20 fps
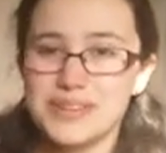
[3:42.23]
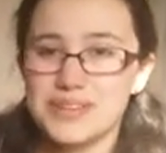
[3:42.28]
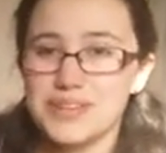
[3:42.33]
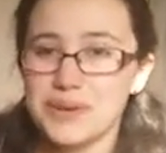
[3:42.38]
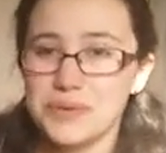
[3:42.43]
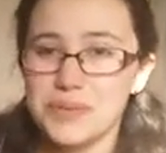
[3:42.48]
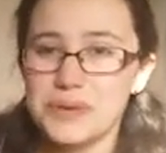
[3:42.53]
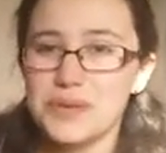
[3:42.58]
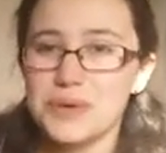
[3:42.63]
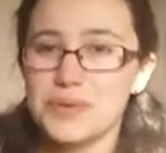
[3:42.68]
you
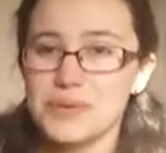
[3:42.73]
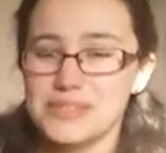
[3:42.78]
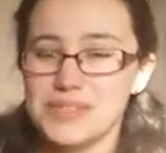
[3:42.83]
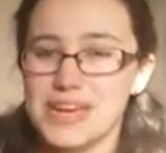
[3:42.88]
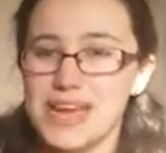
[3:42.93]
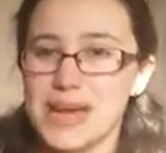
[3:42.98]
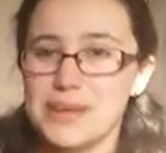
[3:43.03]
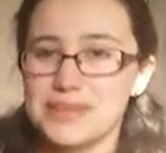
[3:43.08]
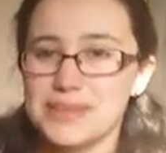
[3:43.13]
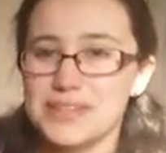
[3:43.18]
know we know what's
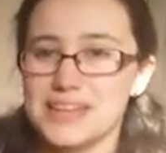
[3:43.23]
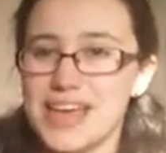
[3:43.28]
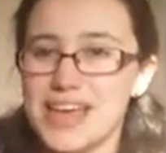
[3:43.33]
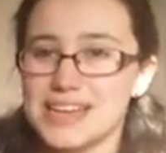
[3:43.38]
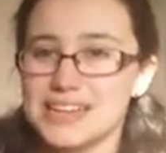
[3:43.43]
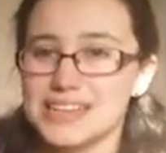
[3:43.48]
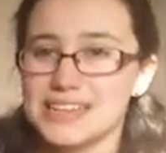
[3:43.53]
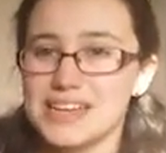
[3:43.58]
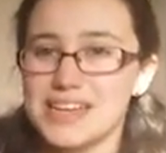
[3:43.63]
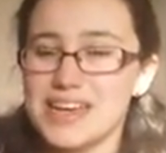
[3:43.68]
going to happen in the
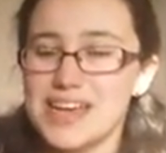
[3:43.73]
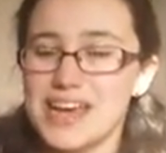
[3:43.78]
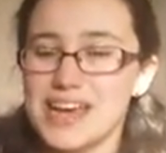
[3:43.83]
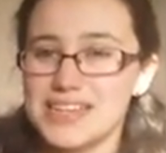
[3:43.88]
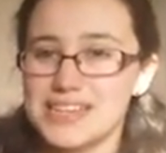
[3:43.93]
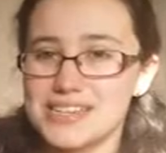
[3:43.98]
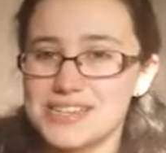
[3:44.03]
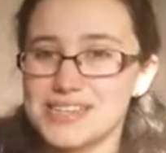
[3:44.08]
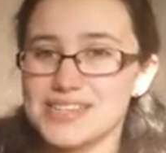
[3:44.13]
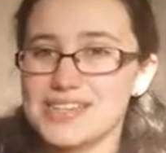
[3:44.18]
end,
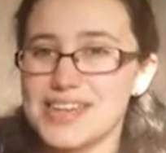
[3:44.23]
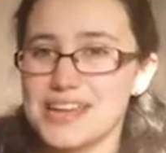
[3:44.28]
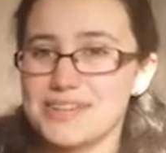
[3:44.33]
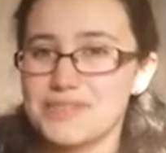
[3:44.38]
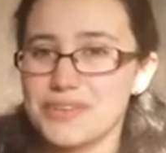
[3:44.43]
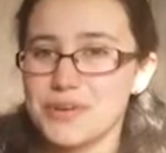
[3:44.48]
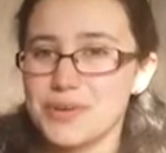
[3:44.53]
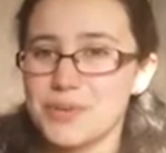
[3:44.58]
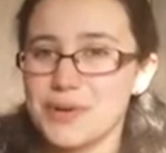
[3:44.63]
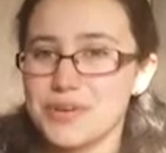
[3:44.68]
and it doesn't end
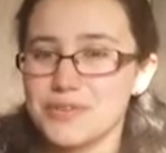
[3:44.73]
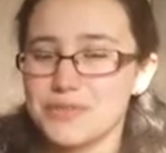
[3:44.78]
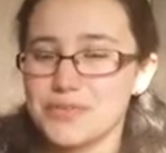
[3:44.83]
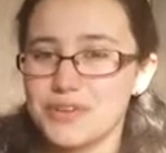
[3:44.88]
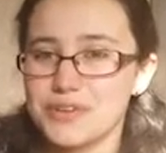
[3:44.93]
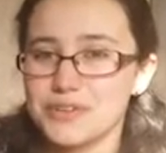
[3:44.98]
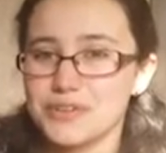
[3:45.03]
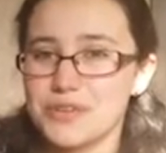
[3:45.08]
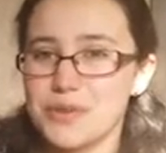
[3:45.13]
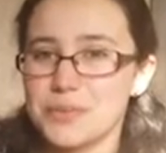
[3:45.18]
very well
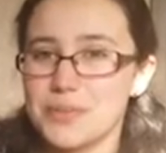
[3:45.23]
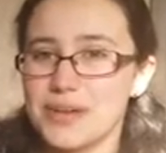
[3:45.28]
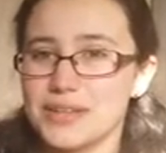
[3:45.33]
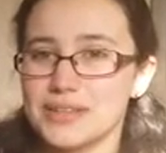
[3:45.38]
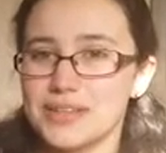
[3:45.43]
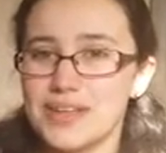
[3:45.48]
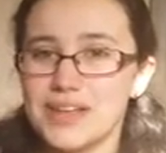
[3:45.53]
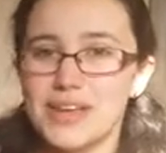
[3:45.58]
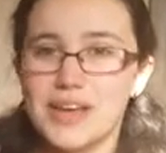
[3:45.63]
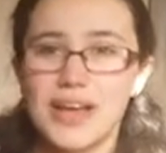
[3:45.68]
for Cromwell.
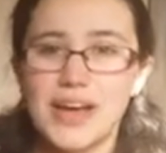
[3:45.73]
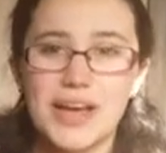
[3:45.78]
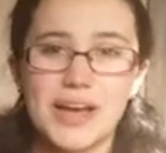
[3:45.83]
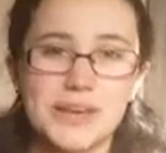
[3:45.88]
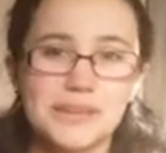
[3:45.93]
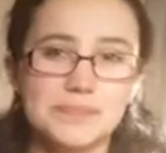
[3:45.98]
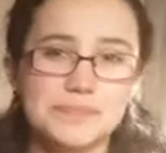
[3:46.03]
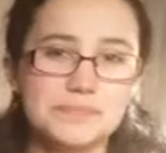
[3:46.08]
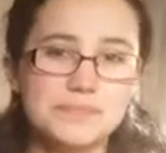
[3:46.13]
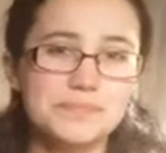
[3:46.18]

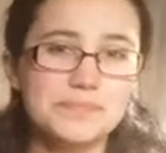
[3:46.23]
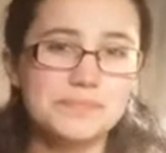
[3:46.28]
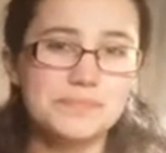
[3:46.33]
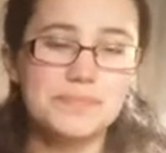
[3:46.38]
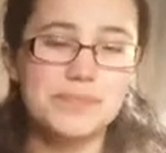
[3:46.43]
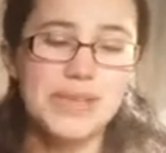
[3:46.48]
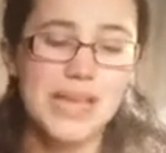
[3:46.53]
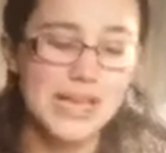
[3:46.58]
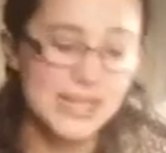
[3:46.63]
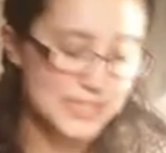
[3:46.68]
Um,
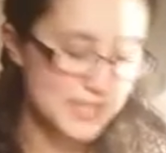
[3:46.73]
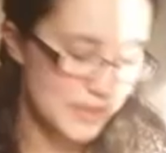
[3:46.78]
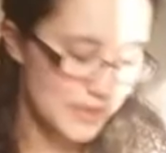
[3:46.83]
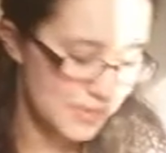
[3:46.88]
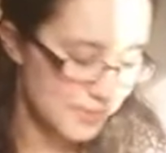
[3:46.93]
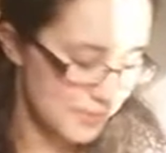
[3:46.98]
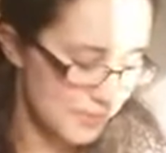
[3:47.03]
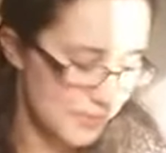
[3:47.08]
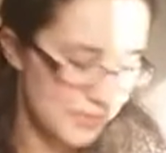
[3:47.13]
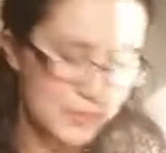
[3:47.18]
but yeah, so
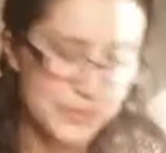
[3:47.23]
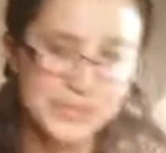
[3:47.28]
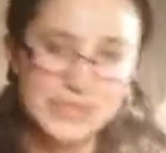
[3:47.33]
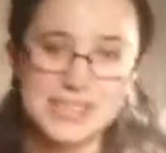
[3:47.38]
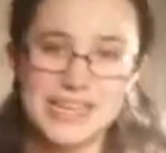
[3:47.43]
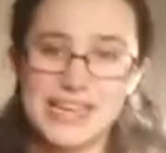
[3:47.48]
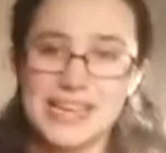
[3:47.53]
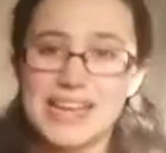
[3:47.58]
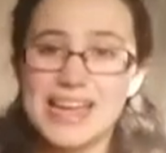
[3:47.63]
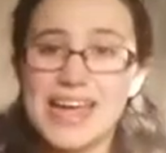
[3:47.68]
we will
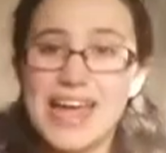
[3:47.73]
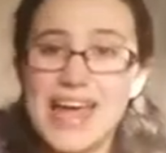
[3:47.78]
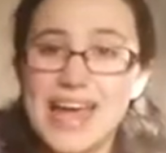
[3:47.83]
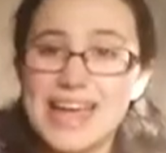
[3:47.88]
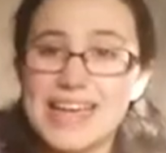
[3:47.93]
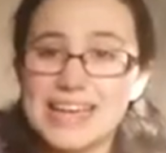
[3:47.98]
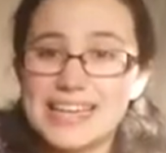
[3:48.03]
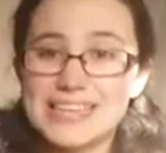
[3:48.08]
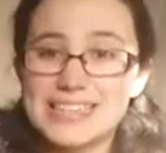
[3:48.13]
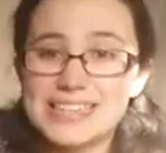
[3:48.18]
see. It
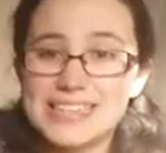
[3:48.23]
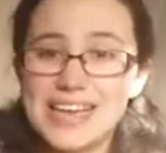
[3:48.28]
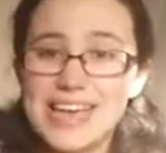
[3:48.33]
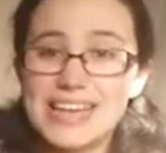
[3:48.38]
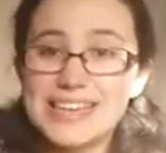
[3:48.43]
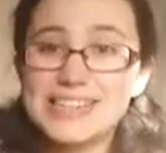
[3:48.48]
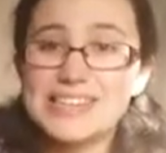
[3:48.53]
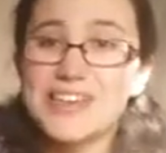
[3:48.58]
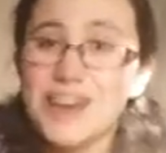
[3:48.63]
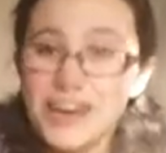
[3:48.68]
is
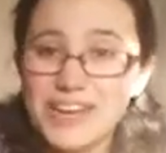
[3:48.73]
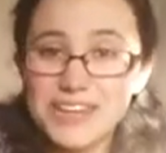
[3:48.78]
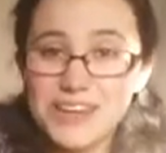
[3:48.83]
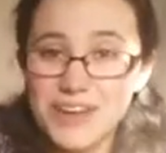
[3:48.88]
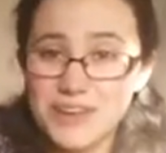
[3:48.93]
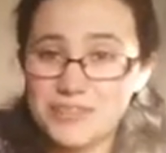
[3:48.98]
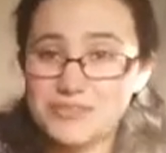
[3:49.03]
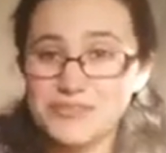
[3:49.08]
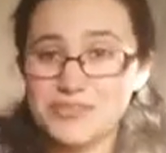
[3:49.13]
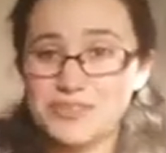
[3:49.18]
a
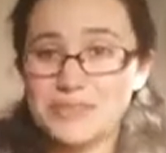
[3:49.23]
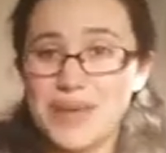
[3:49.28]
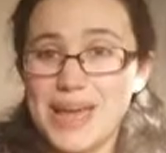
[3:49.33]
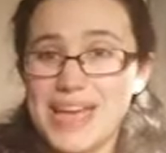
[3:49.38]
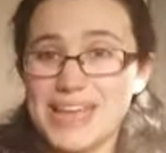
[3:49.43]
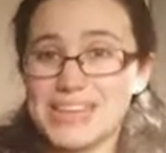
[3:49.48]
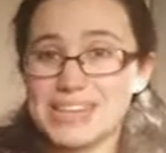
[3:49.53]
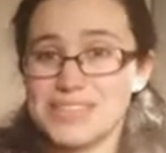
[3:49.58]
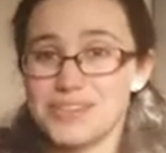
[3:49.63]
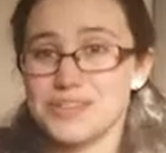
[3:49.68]

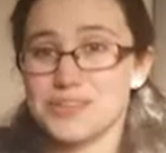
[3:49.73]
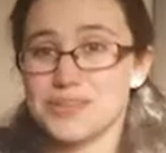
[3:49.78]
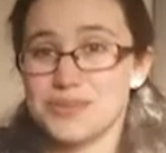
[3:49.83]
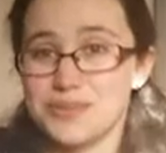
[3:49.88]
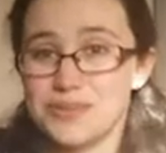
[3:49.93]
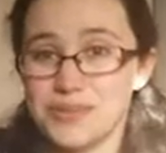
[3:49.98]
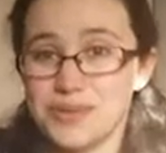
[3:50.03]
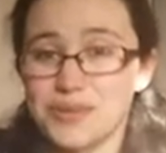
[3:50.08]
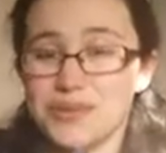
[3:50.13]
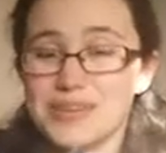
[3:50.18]
900-page long
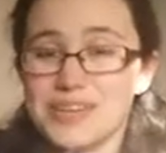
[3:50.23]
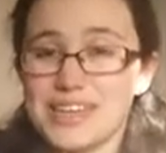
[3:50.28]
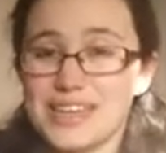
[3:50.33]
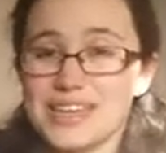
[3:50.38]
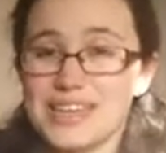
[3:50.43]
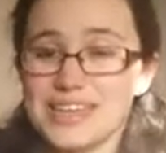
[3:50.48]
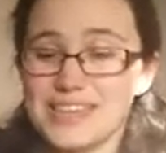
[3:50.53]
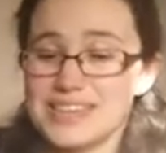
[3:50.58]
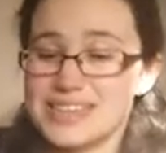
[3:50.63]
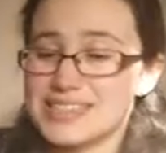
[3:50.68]
book.
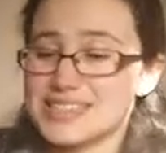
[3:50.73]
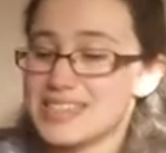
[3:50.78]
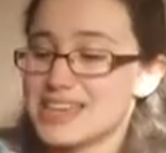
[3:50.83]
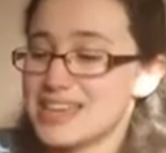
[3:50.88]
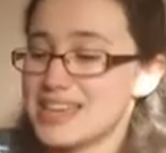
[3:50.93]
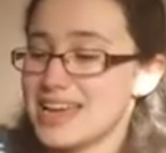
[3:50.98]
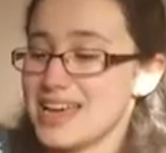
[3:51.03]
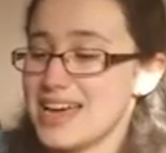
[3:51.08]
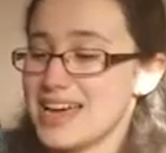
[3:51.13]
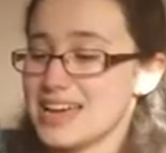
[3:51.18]
It is
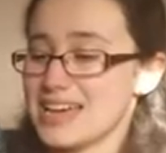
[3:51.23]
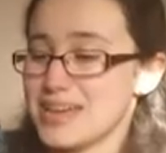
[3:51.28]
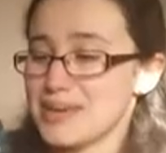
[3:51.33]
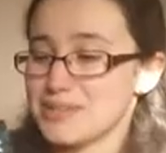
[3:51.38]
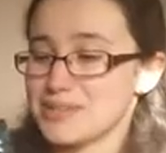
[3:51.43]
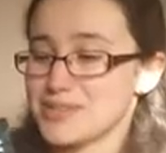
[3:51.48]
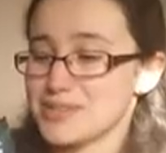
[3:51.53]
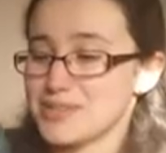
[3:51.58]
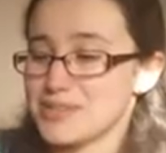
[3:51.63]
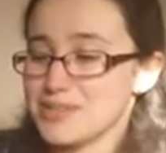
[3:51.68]
an
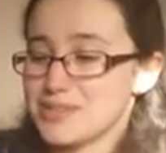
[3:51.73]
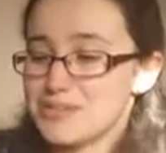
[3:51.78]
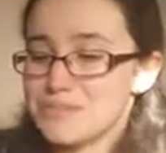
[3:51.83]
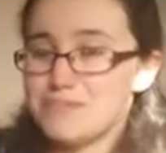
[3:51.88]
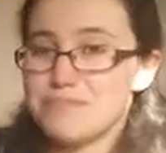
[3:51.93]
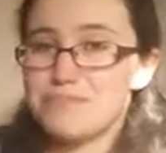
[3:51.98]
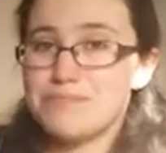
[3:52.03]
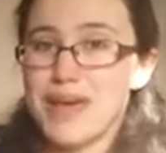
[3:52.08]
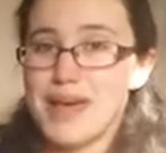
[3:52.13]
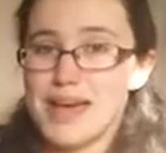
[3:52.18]
absolute
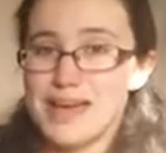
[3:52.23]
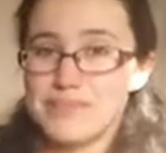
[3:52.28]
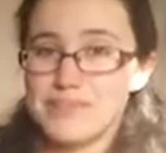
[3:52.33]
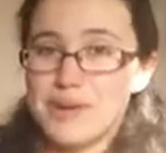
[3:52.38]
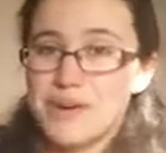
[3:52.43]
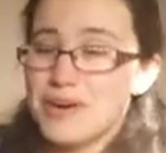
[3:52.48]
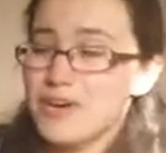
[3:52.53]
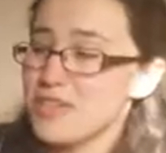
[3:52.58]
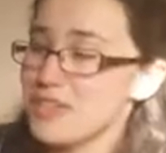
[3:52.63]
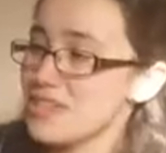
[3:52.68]

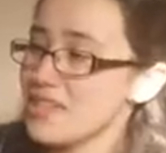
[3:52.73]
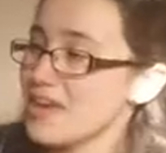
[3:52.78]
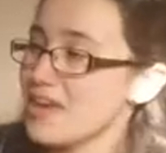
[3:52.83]
behemoth.